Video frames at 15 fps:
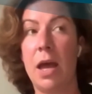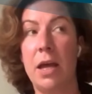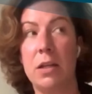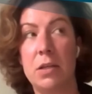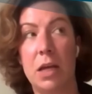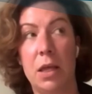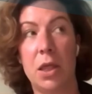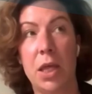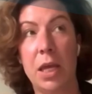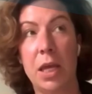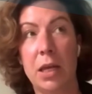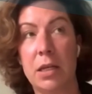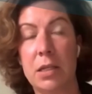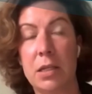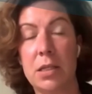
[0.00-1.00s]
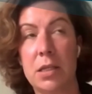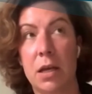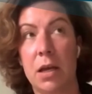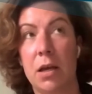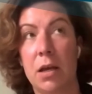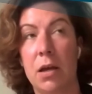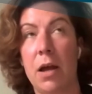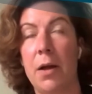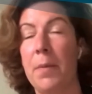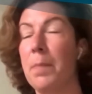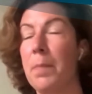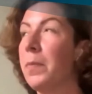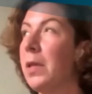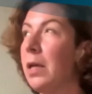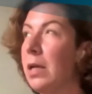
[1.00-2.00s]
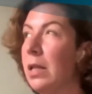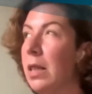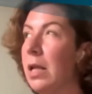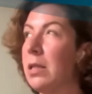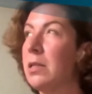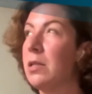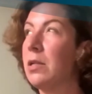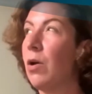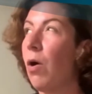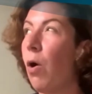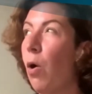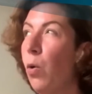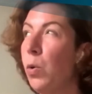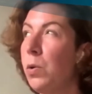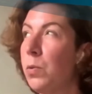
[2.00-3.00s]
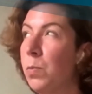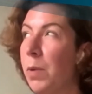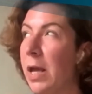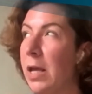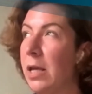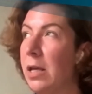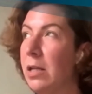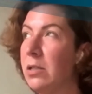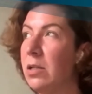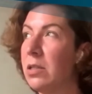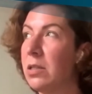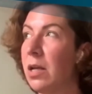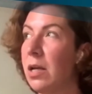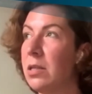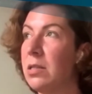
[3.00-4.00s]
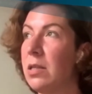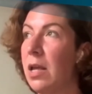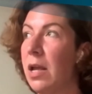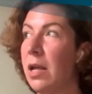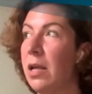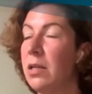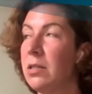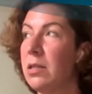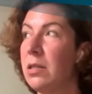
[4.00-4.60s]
And I think it's that's an old way in discussing